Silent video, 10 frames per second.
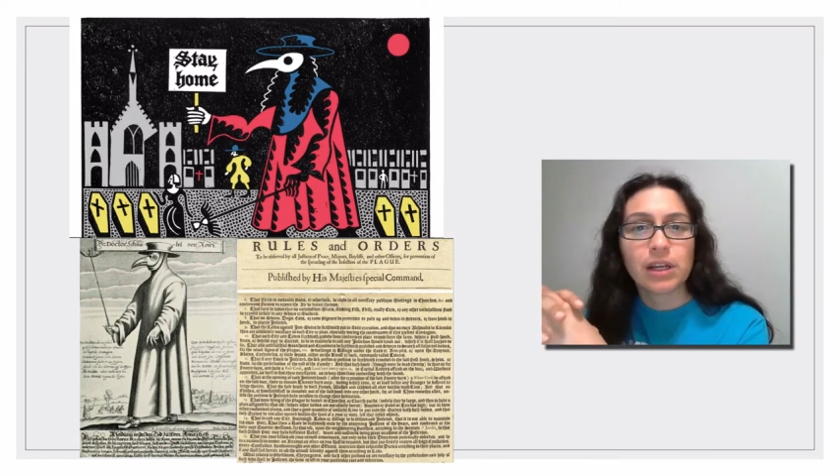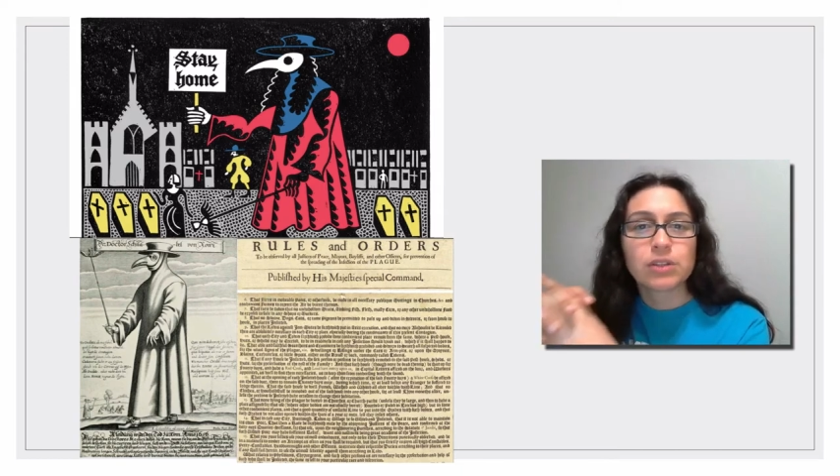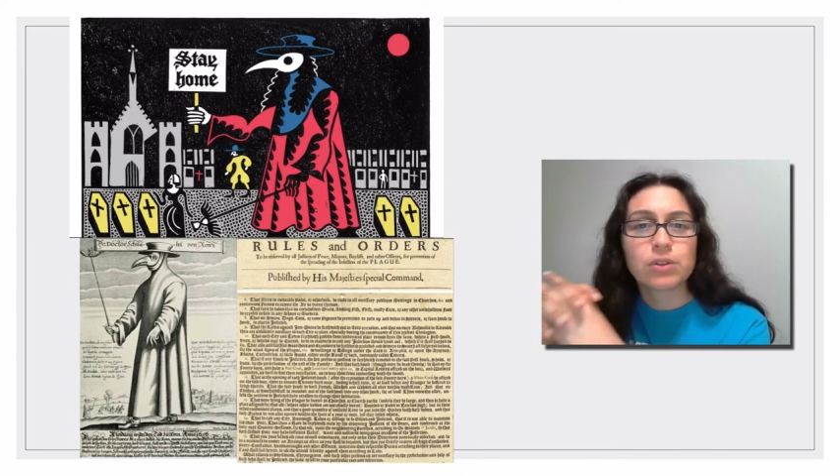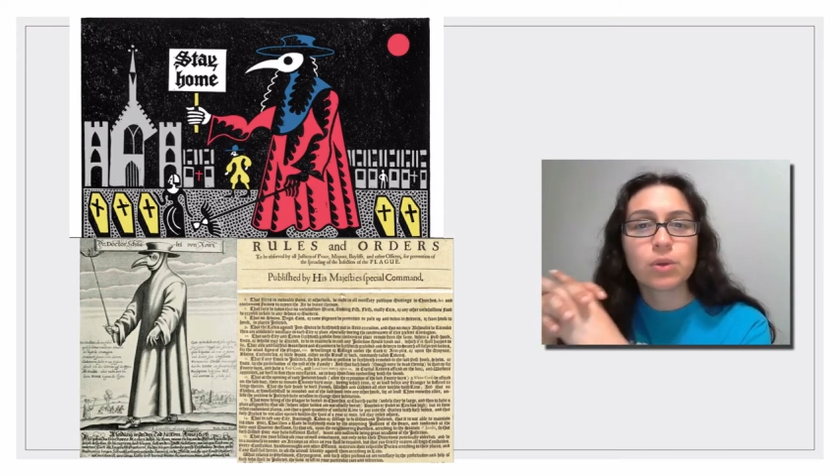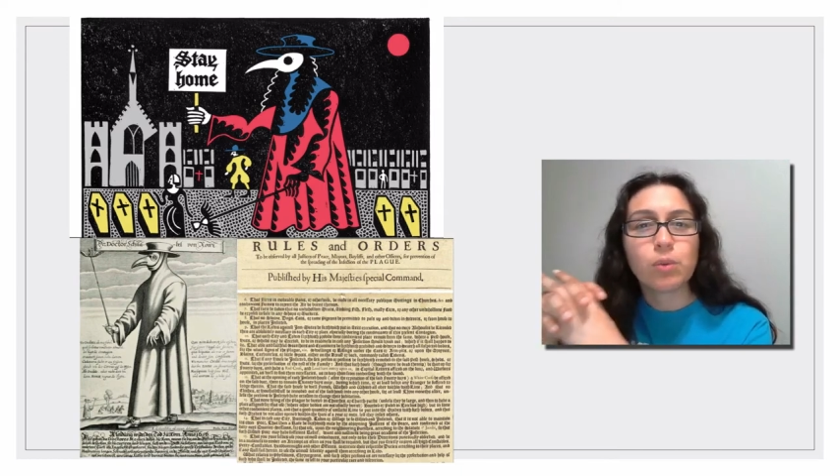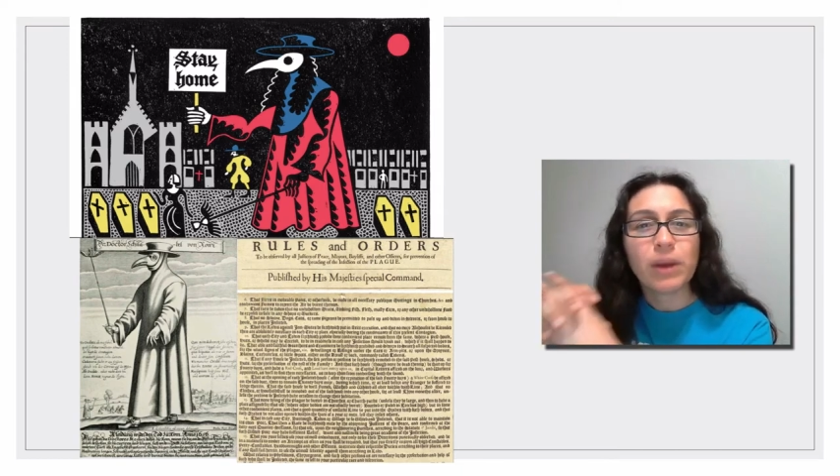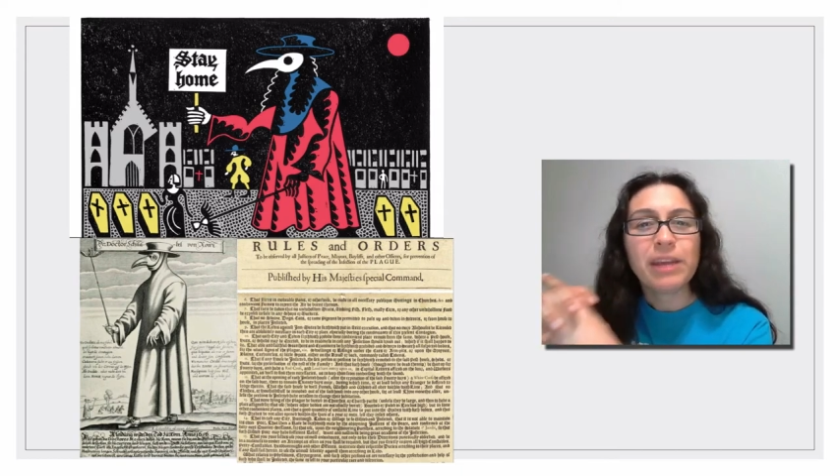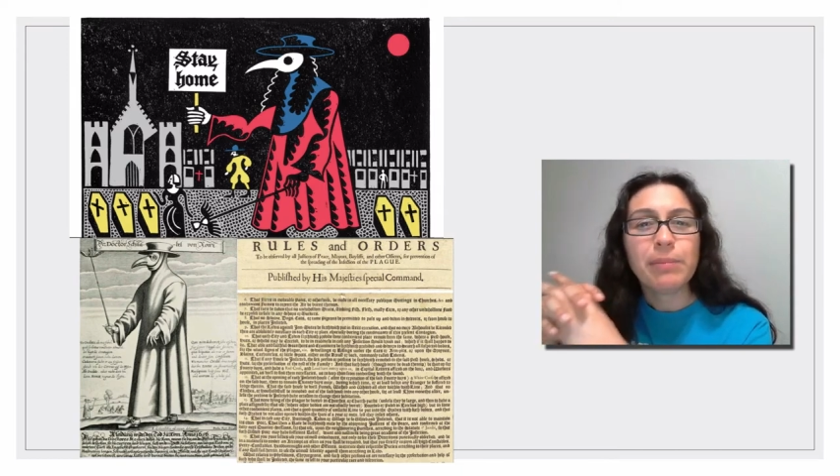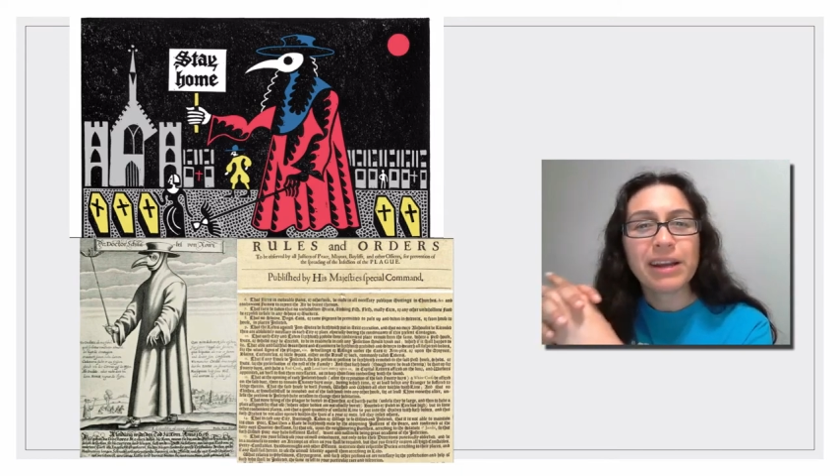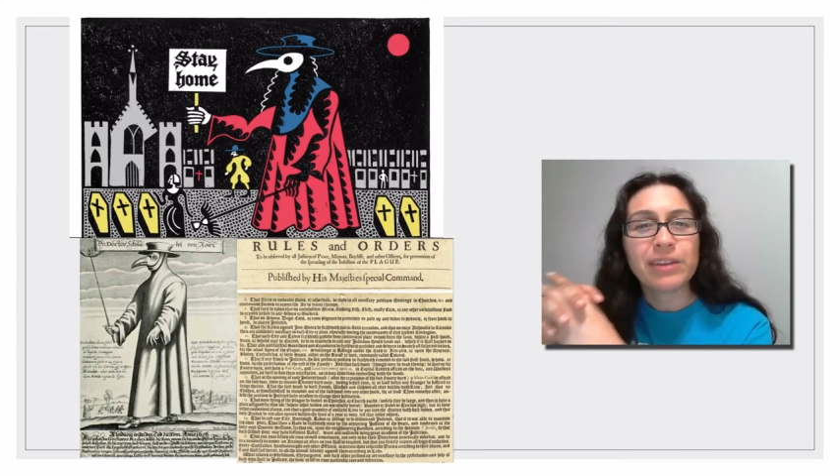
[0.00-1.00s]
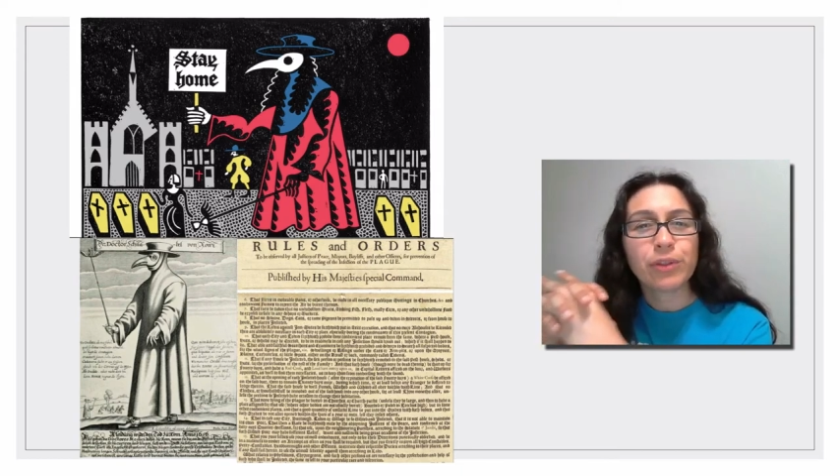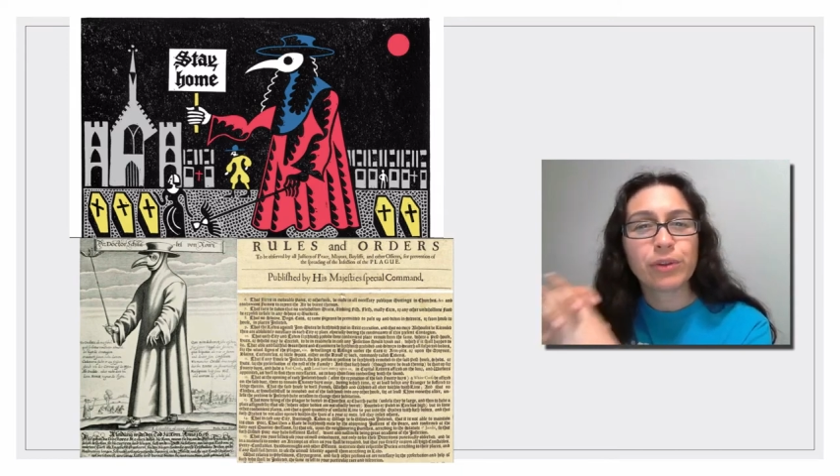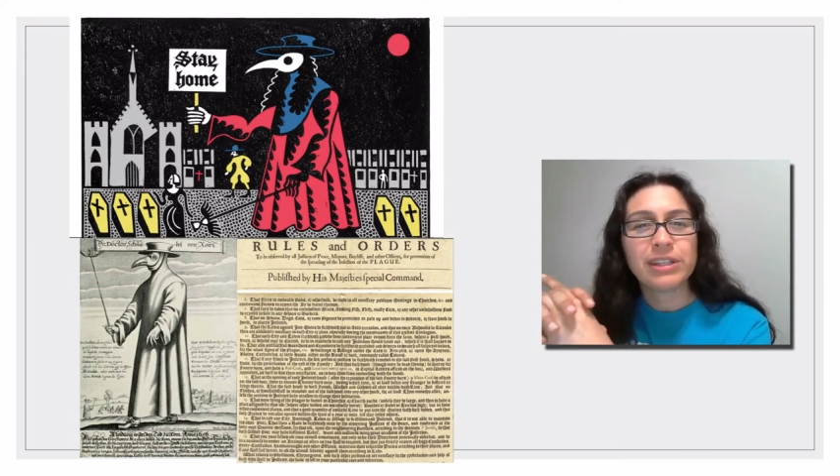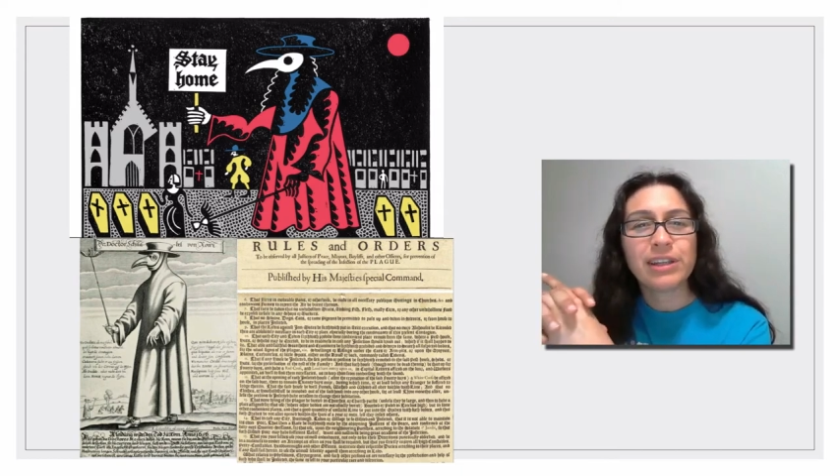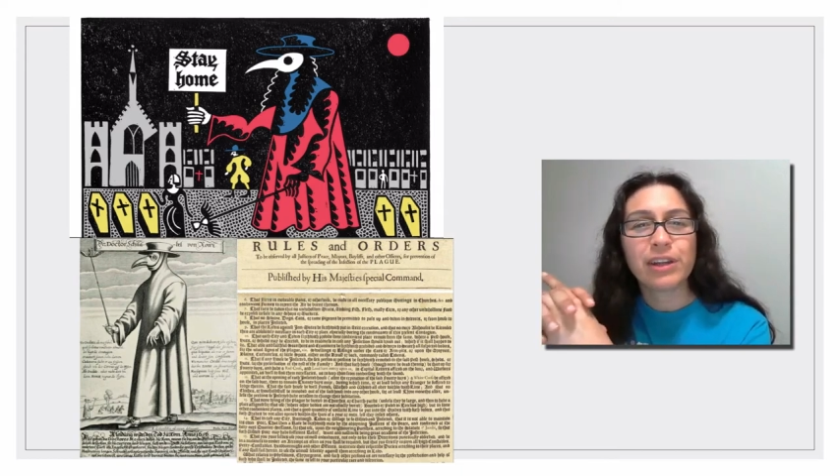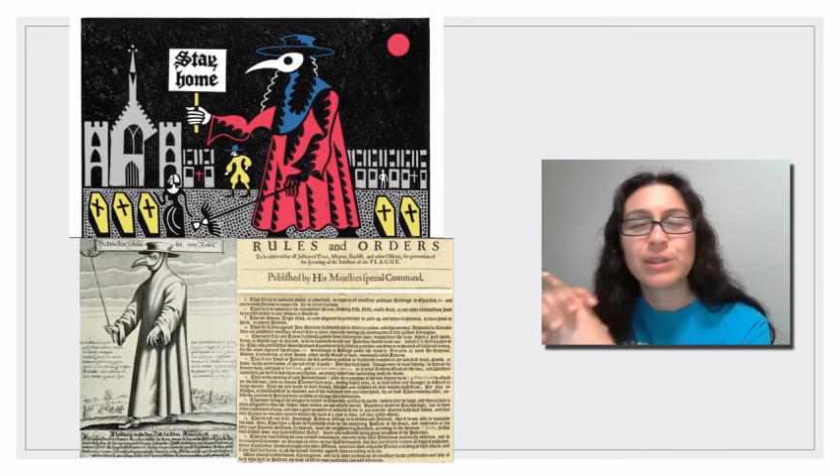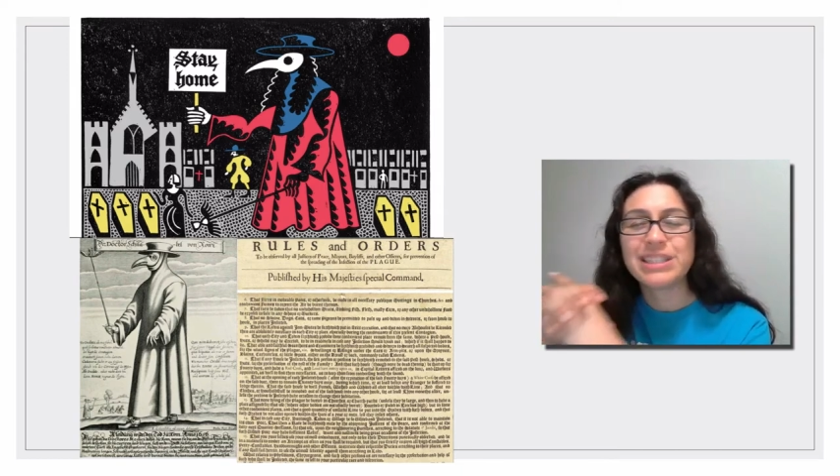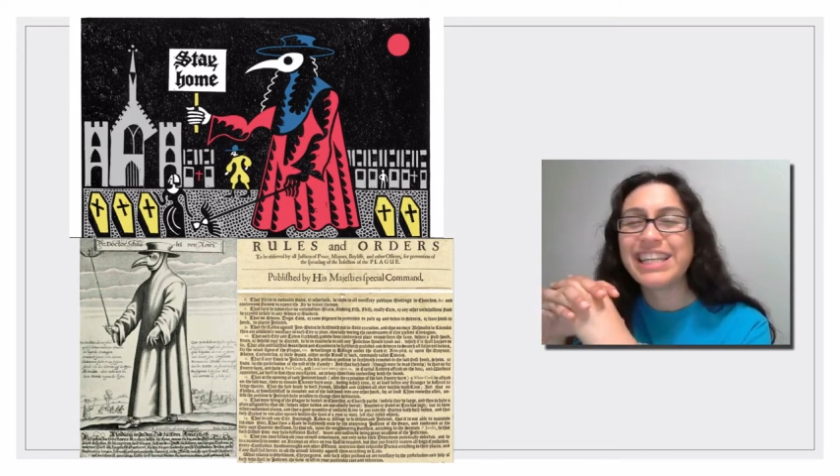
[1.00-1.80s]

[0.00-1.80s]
So way back in the 1300s,